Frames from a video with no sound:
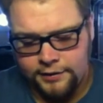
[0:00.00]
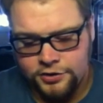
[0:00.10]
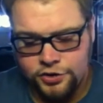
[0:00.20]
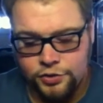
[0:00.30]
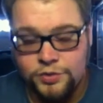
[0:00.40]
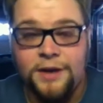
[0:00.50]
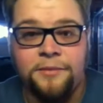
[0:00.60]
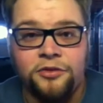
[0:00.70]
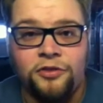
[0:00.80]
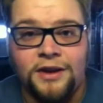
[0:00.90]
to
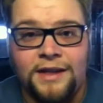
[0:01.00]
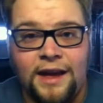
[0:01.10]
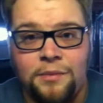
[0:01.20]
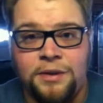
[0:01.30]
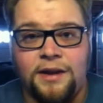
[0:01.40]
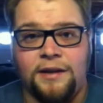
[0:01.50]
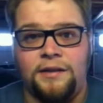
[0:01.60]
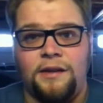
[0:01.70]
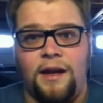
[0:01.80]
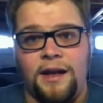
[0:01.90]
demonstrate that
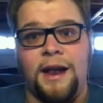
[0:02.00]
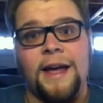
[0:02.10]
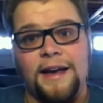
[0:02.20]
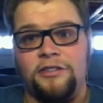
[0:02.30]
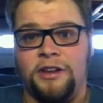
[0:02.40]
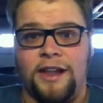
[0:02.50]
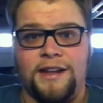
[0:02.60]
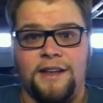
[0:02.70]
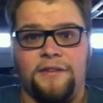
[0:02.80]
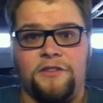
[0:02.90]
and I actually like
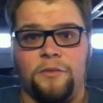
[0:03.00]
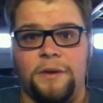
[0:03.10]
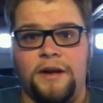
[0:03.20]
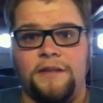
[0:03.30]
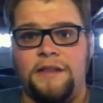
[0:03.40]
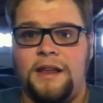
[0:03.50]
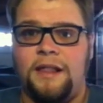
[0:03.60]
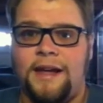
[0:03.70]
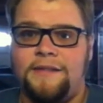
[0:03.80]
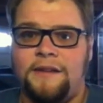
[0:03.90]
that feature because then
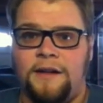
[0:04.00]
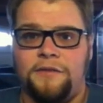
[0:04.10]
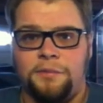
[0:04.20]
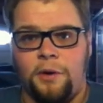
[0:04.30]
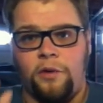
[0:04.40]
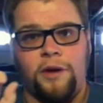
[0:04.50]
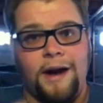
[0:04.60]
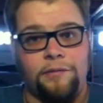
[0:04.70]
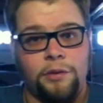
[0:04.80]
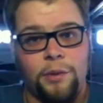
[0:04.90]
light's not sprawled
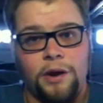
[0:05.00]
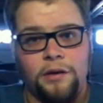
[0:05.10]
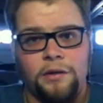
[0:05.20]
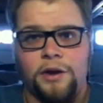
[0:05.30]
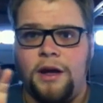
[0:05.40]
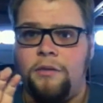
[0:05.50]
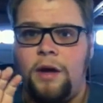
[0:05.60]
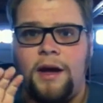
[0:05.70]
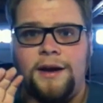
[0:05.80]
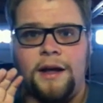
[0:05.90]
everywhere. You're not
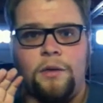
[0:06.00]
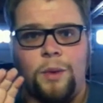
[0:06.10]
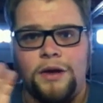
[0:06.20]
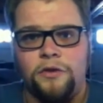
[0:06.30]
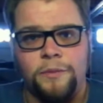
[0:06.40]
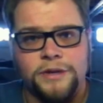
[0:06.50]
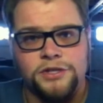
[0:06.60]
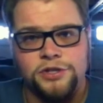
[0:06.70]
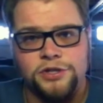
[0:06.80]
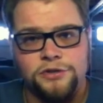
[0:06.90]
rocking out way too
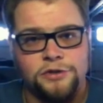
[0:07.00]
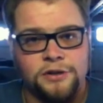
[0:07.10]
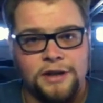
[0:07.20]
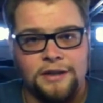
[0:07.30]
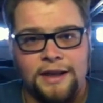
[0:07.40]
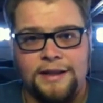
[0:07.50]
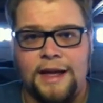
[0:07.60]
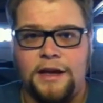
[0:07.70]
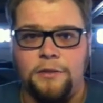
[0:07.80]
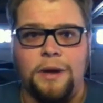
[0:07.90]
much juice or nothing like
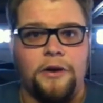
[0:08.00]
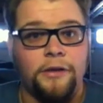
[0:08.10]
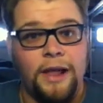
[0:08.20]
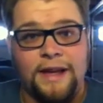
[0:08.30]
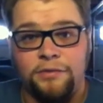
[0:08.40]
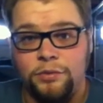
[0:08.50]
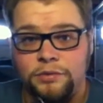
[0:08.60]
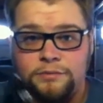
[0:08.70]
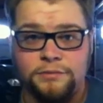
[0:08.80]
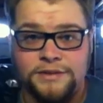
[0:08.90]
that. Your battery life
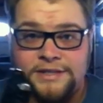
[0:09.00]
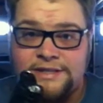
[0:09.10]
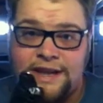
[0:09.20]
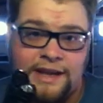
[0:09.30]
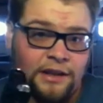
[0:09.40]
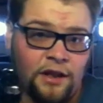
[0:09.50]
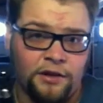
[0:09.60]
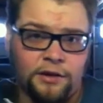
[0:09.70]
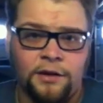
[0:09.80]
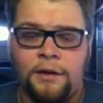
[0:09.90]
will sustain
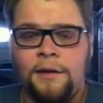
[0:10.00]
longer.